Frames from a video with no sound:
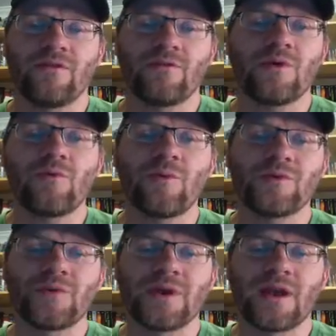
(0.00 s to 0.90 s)
So anywhere
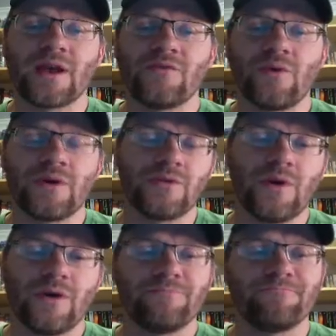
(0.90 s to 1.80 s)
between negative 1 and 1.